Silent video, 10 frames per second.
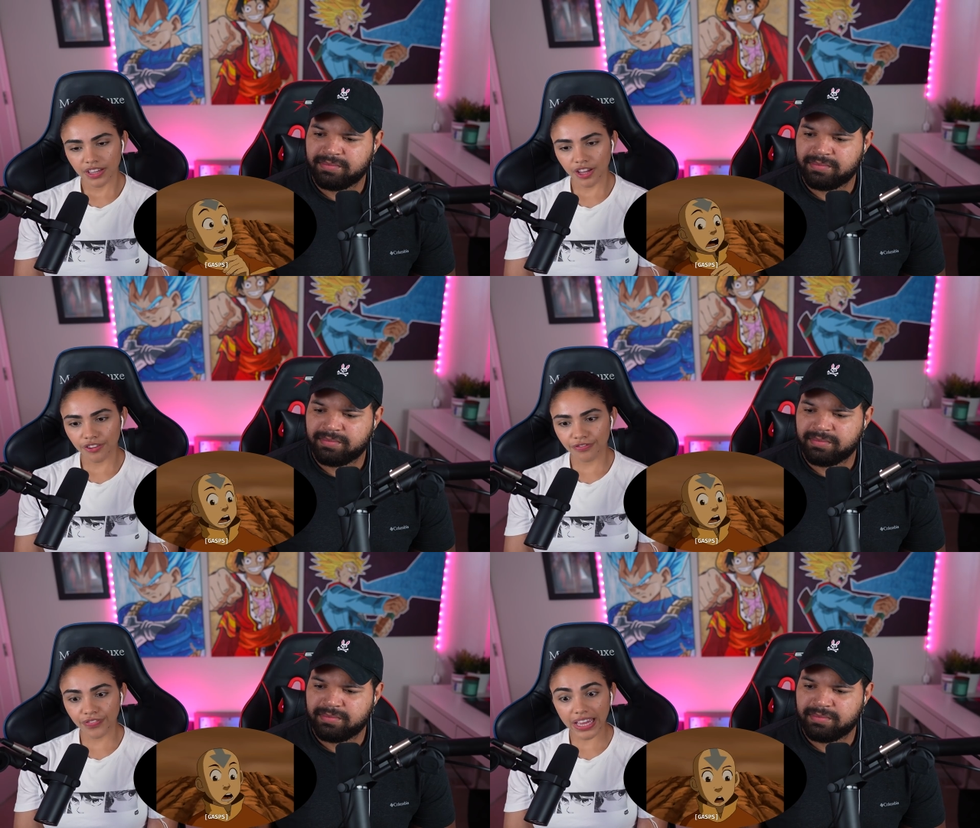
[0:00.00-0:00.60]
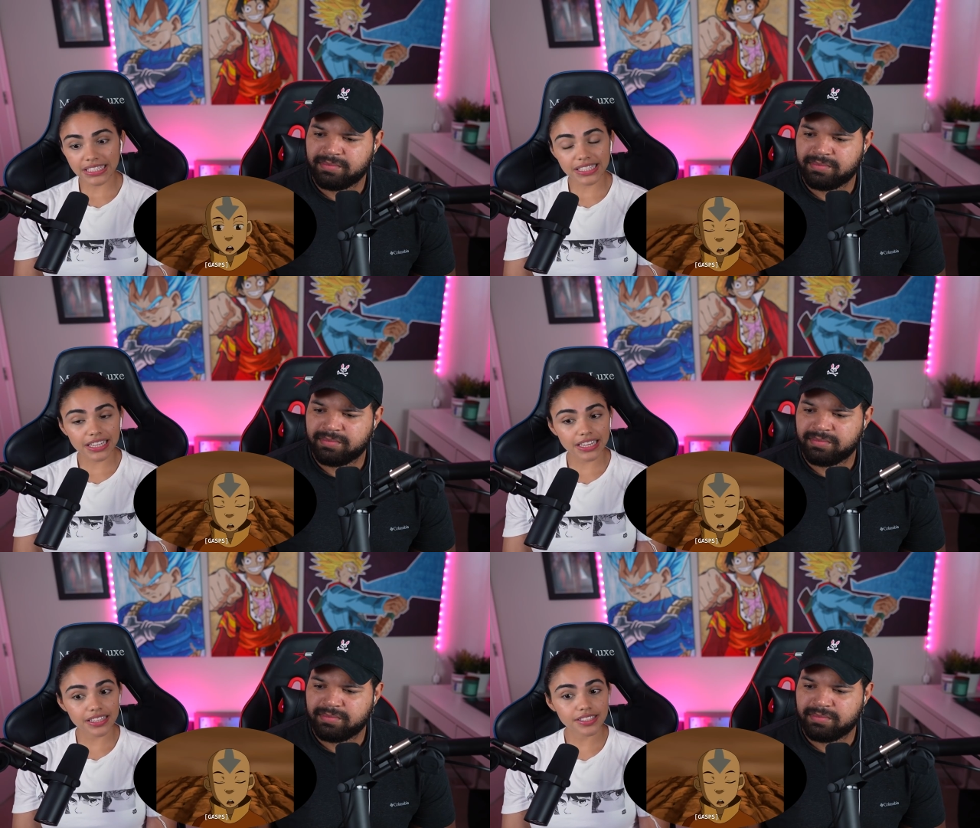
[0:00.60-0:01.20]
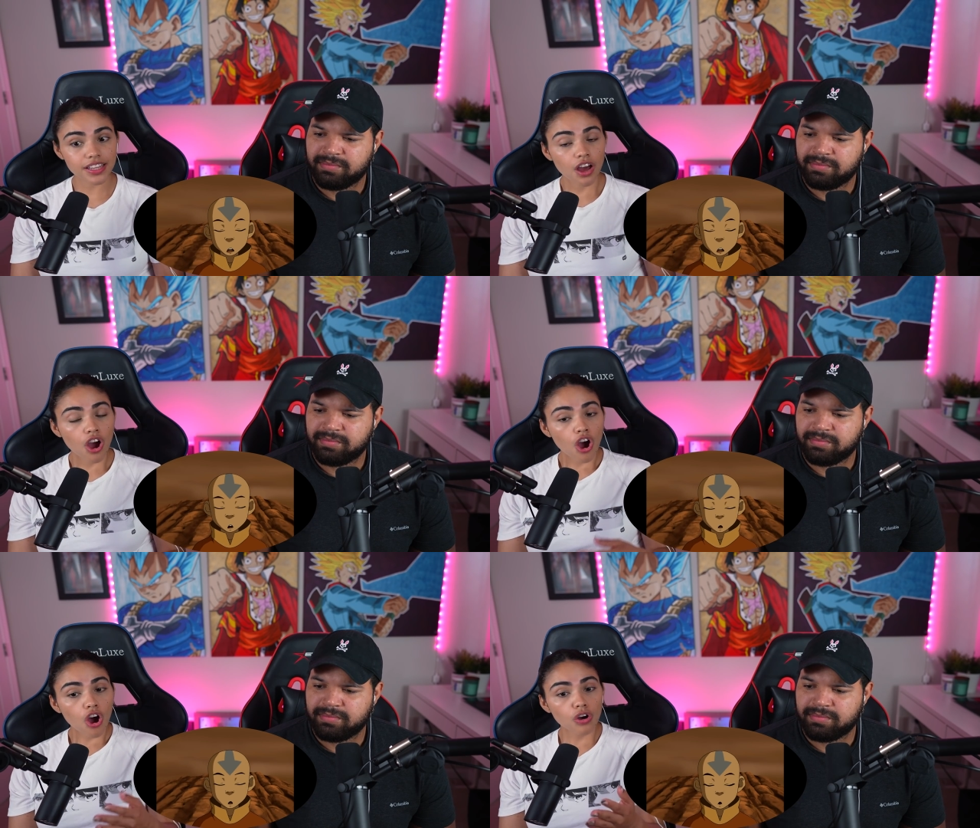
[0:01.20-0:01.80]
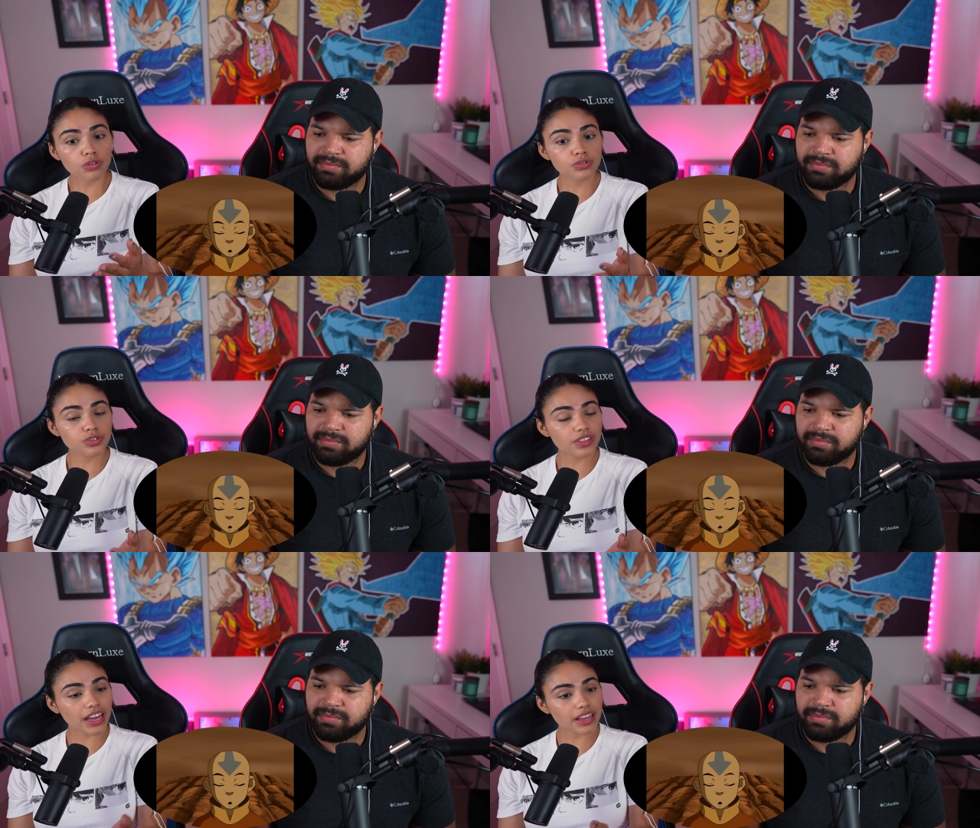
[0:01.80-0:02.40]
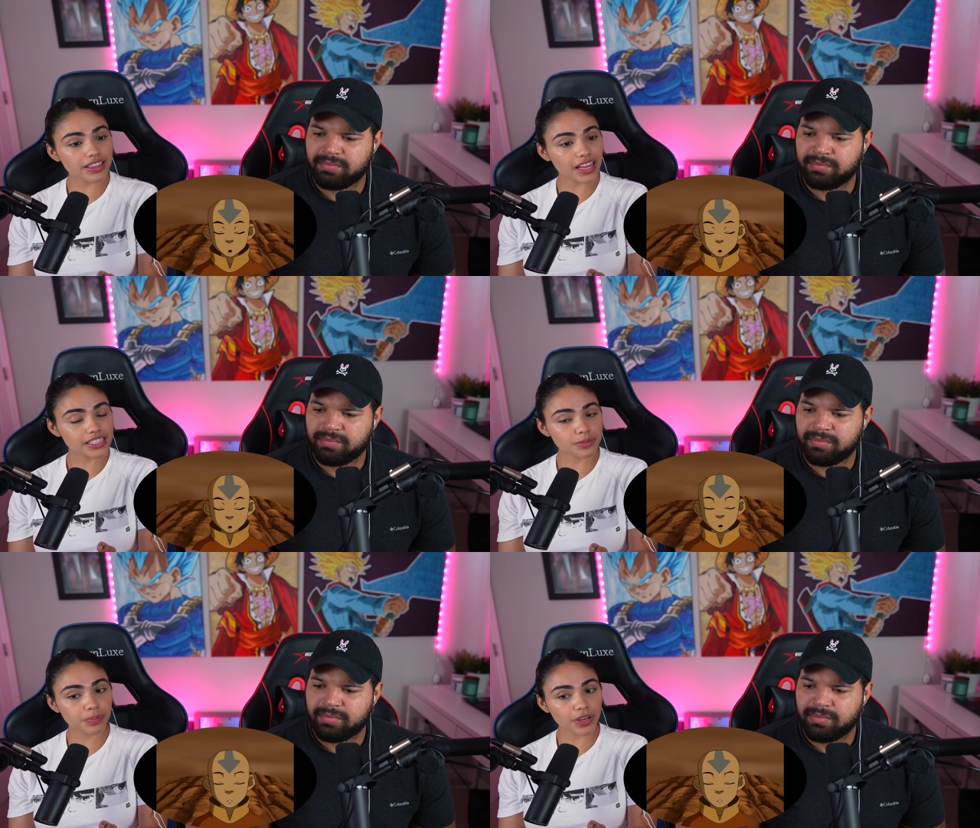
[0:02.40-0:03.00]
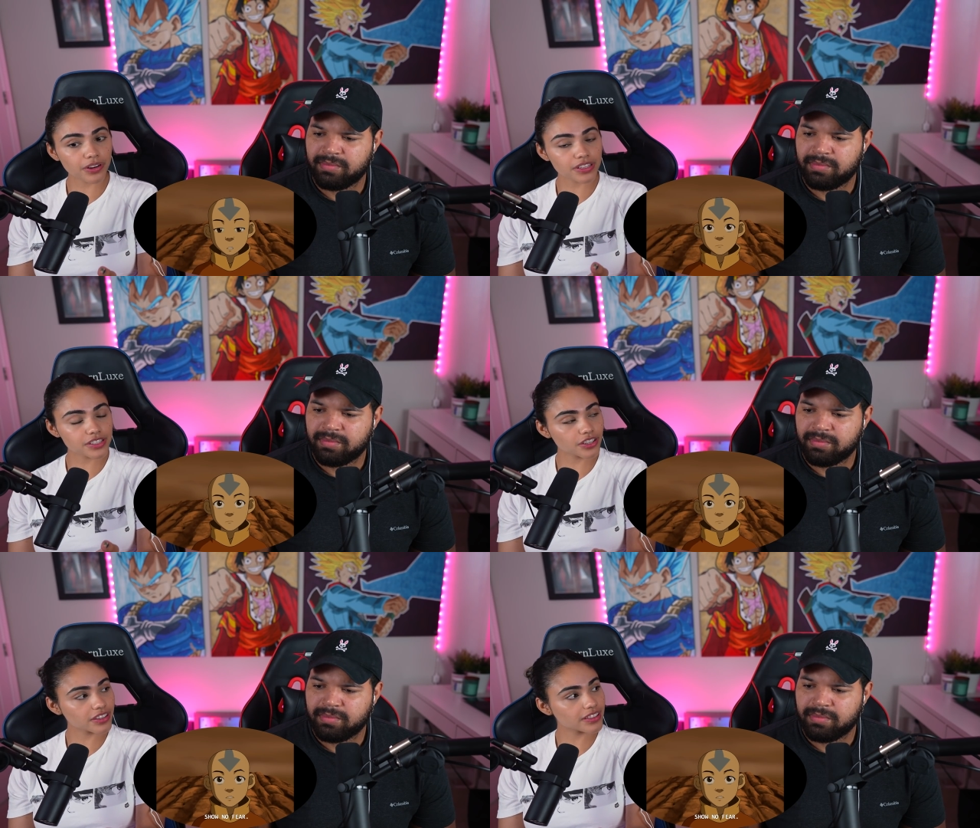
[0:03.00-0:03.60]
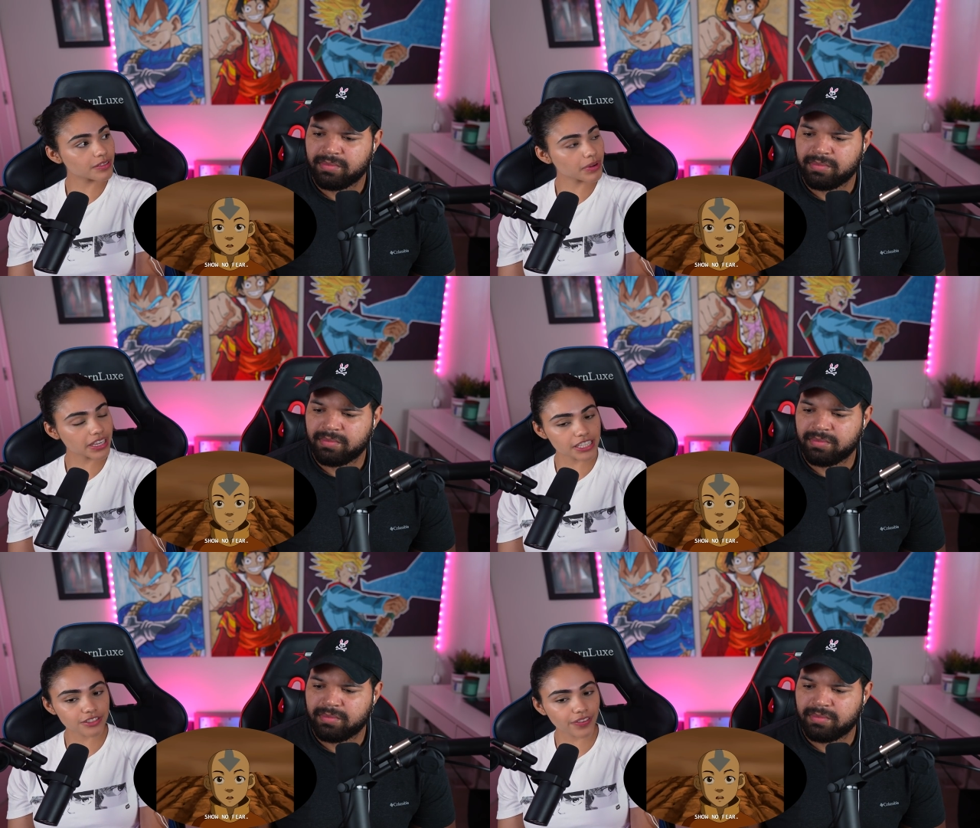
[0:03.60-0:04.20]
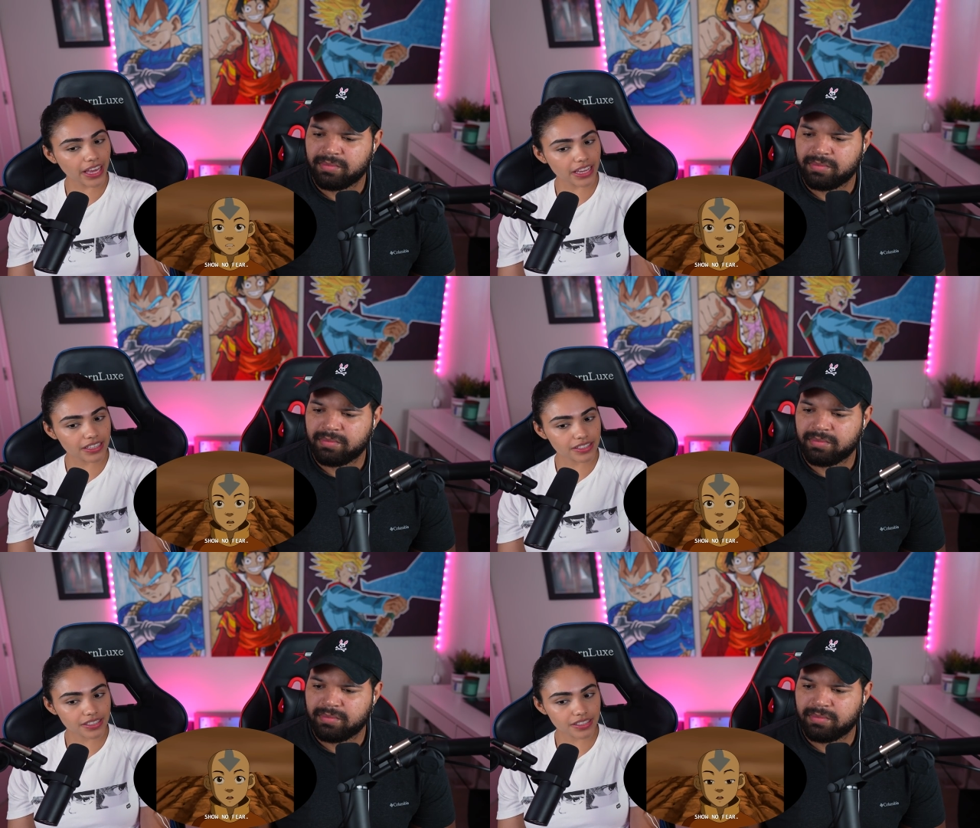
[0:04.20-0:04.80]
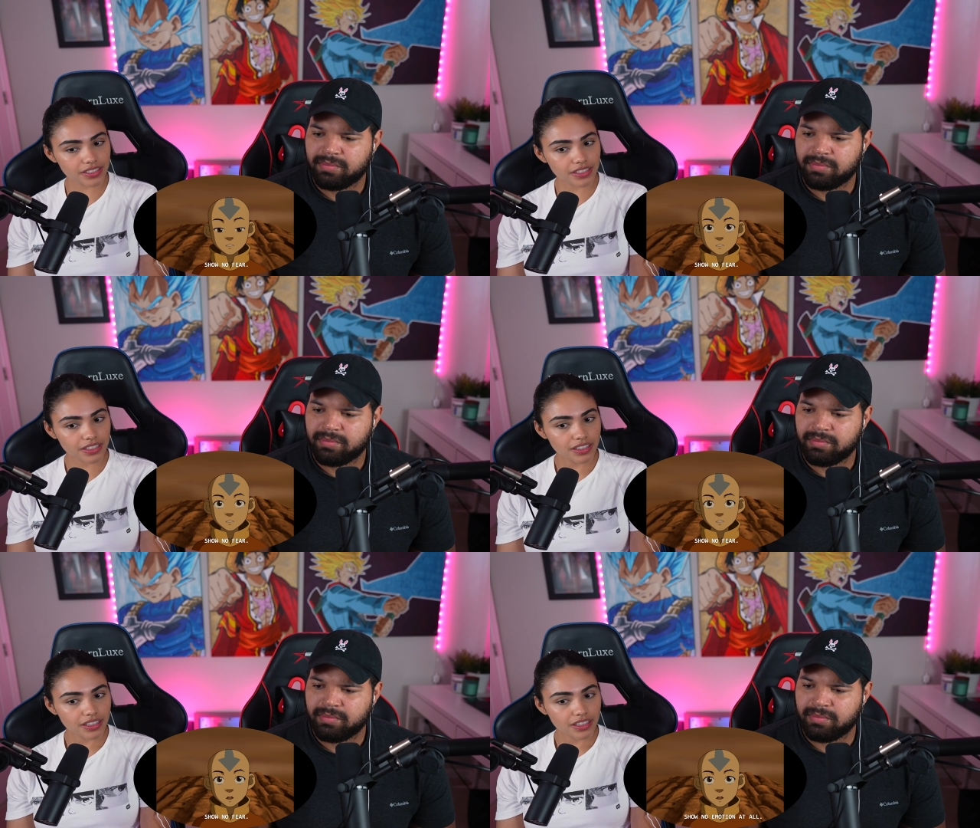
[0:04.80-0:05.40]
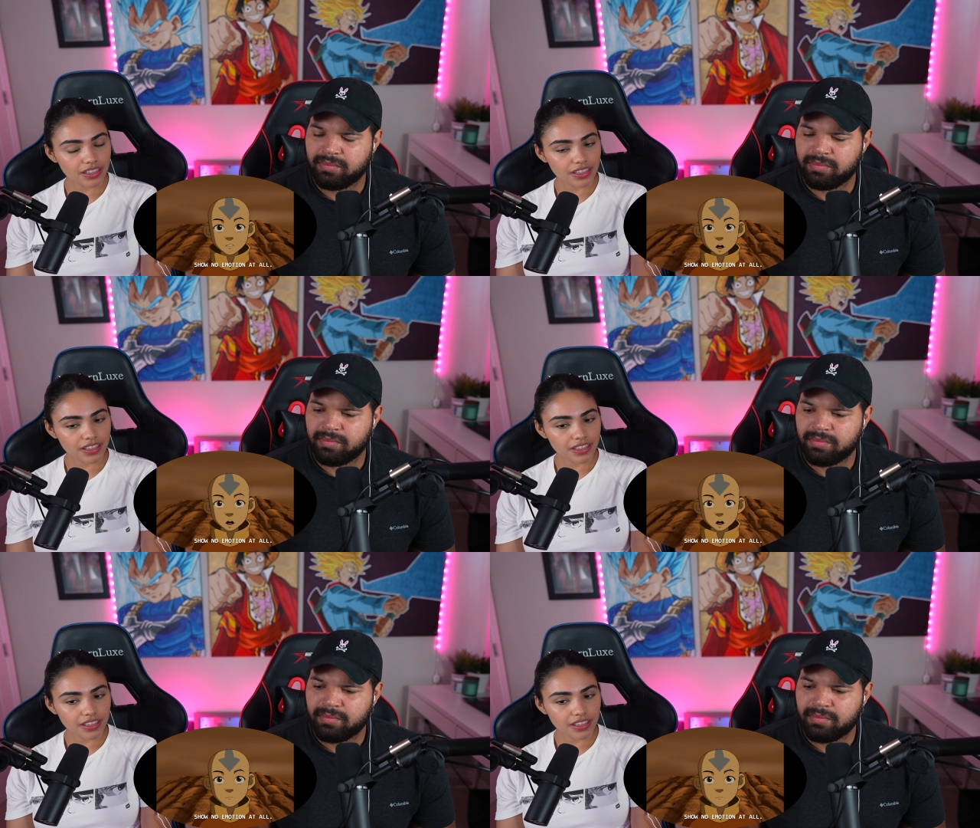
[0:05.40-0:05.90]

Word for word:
Speaker 1: A faceless. Oh, so that that spirit took the monkey's face. Mm-hmm.